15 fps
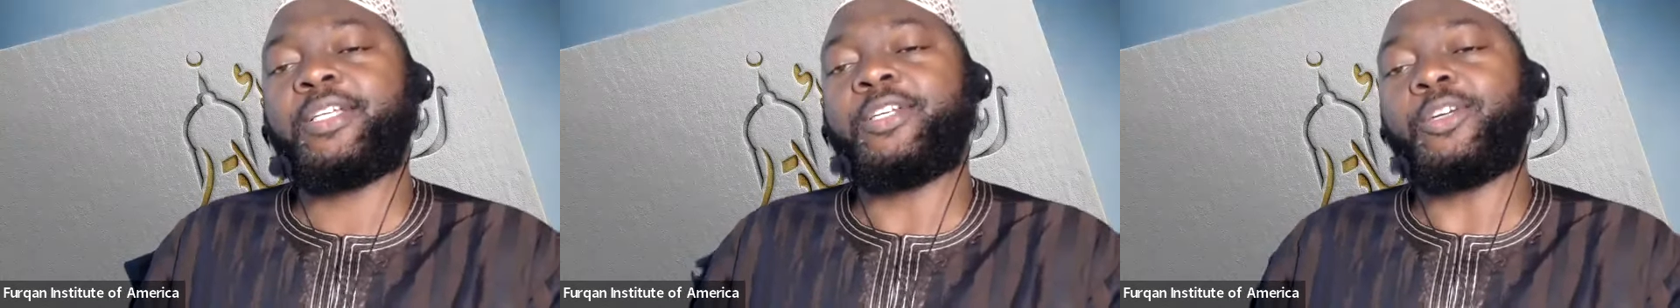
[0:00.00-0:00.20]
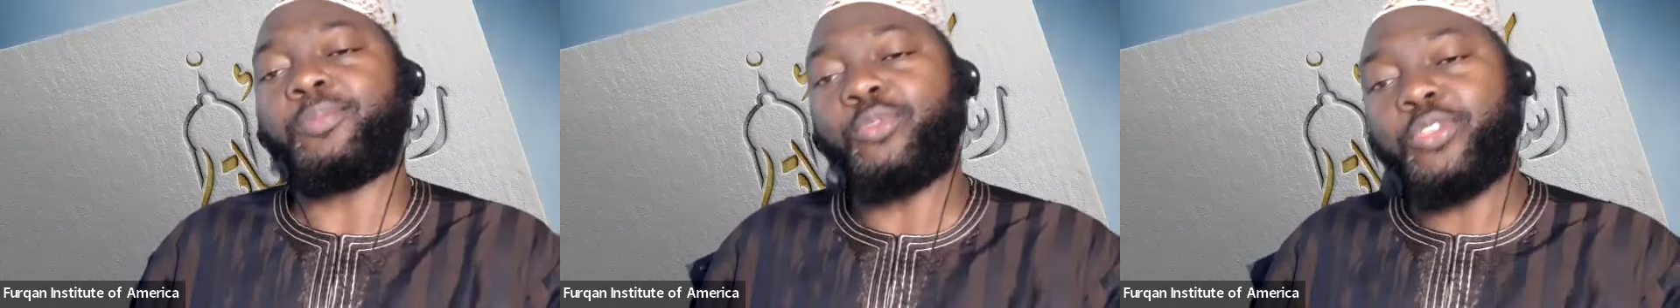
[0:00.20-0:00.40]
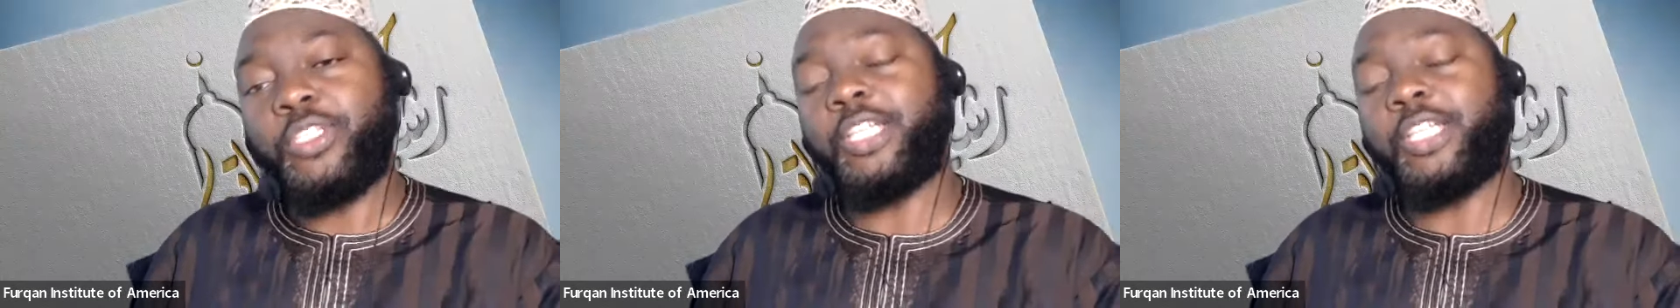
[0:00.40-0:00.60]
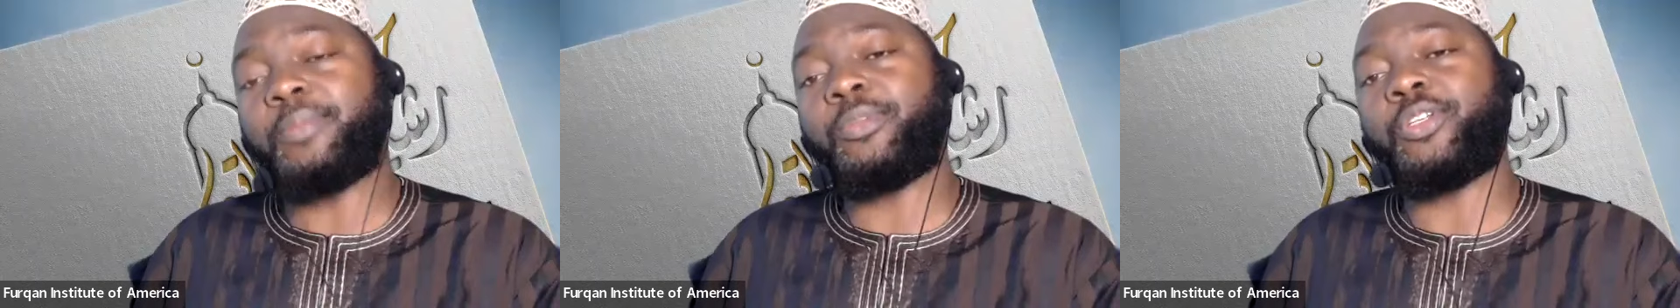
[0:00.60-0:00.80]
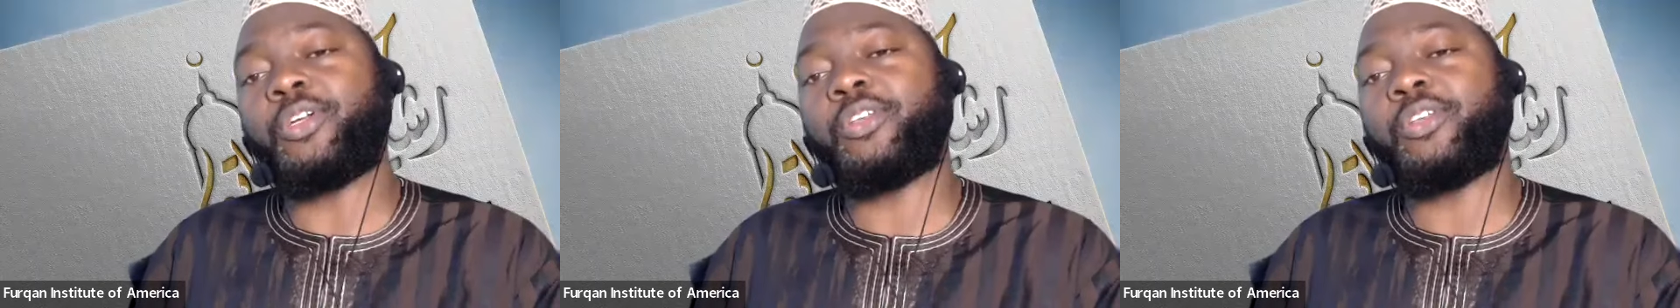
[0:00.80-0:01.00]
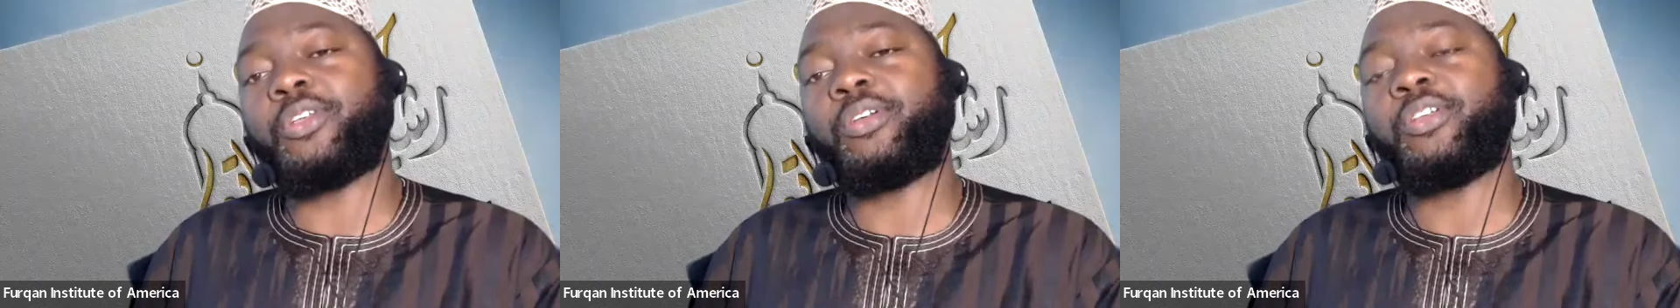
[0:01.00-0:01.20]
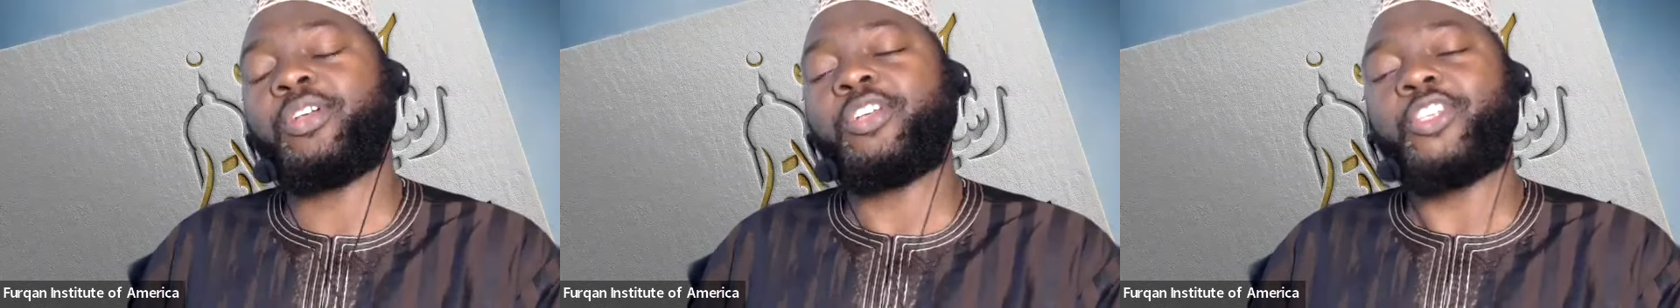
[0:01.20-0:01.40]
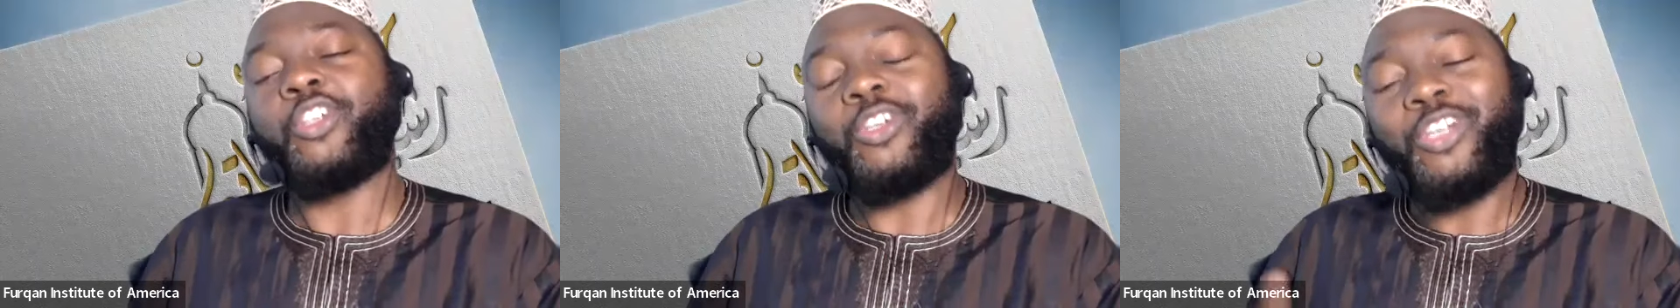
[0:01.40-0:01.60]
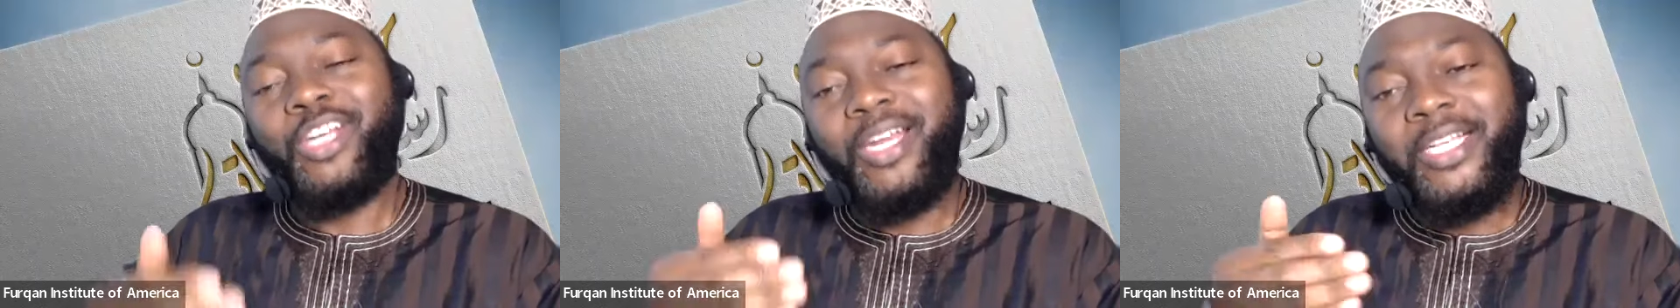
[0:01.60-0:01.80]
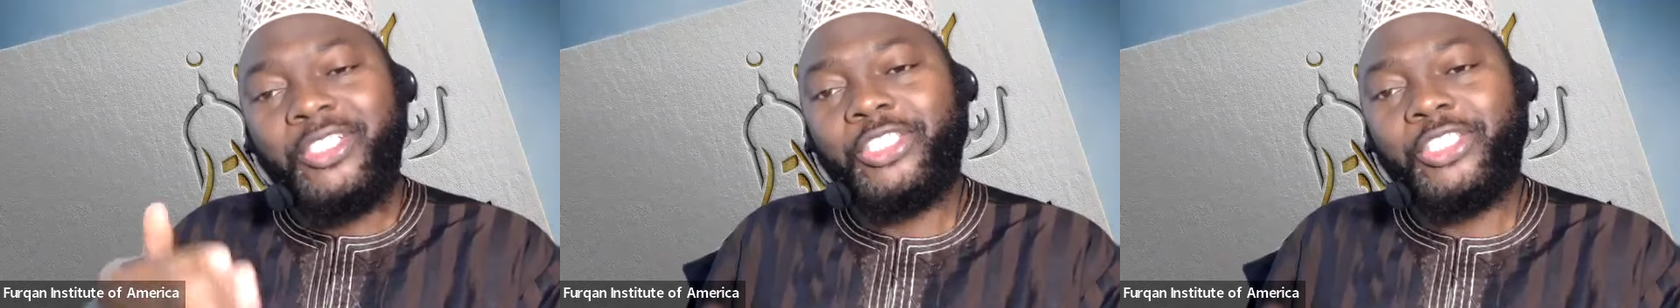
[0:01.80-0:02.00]
The Muslim, you know, your
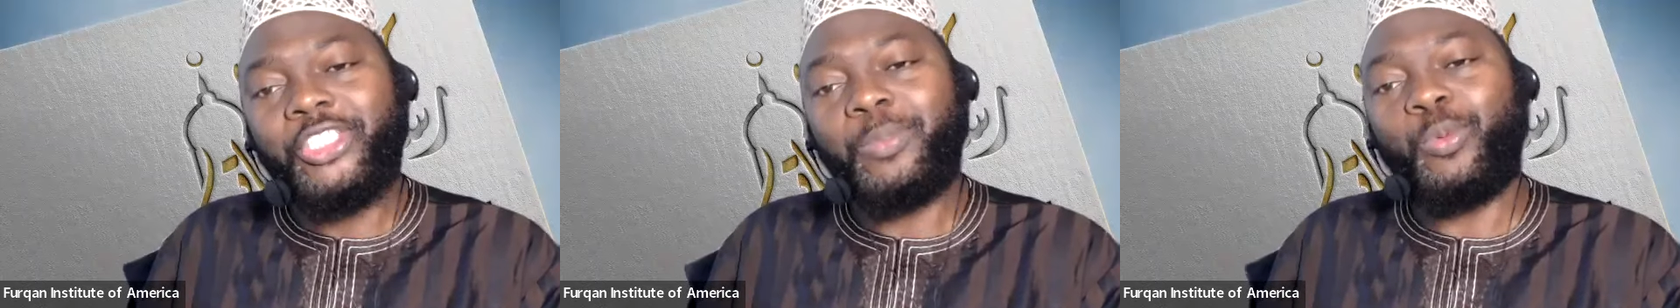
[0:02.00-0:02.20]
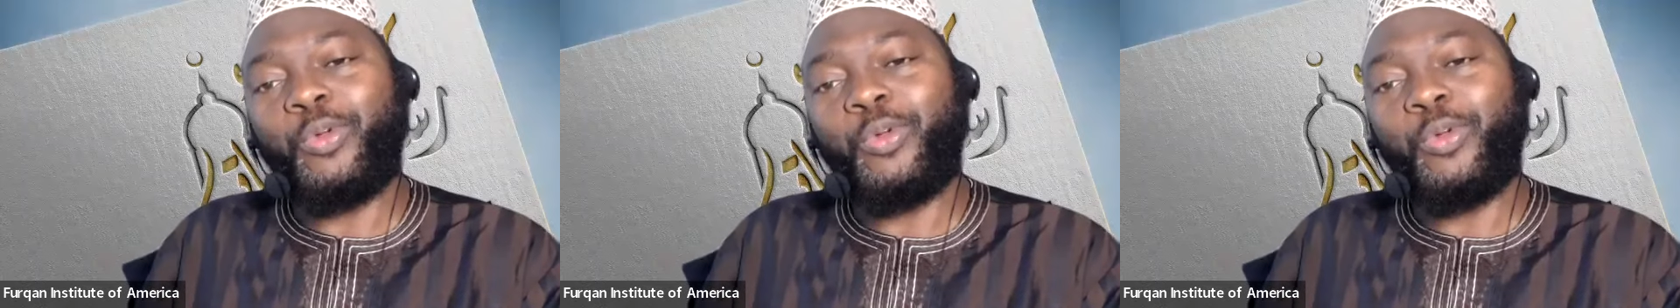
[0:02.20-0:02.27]
relationship